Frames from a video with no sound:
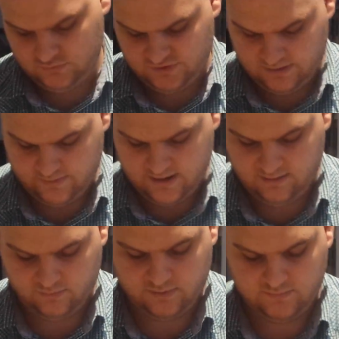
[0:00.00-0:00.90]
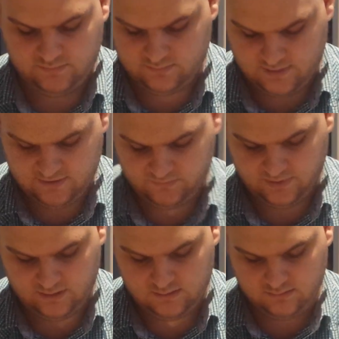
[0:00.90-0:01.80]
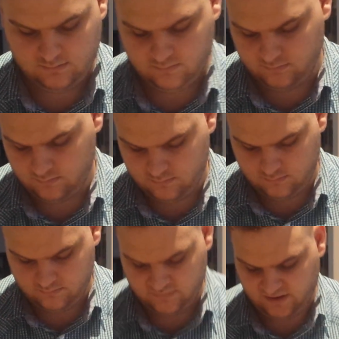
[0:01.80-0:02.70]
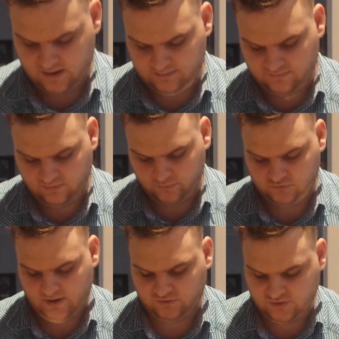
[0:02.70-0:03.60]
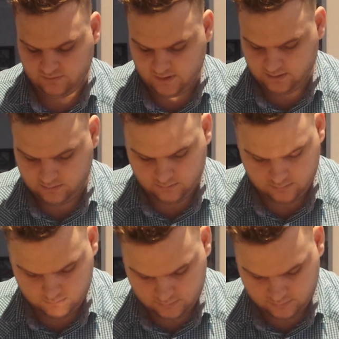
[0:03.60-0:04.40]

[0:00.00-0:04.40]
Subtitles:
Shade Ride it was last week. But yeah, I definitely put like Shade Ride in.